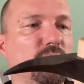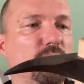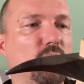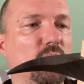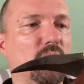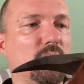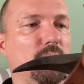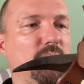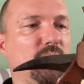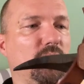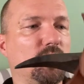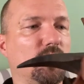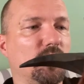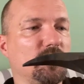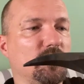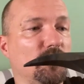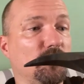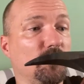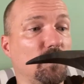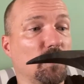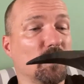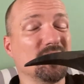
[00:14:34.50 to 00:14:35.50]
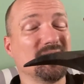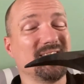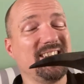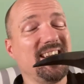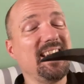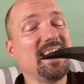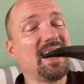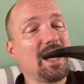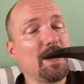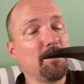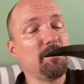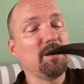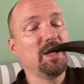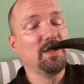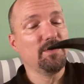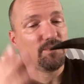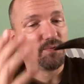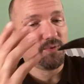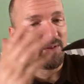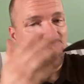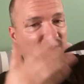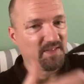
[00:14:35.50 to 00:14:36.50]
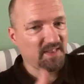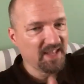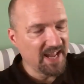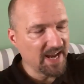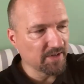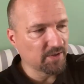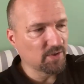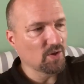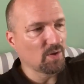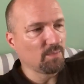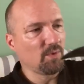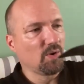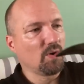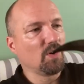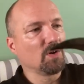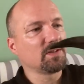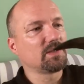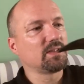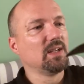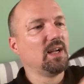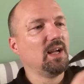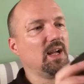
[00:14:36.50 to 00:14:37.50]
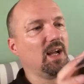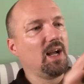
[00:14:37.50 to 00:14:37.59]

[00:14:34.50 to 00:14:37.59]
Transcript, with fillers: the model because, of course, they are made for their tomahawks.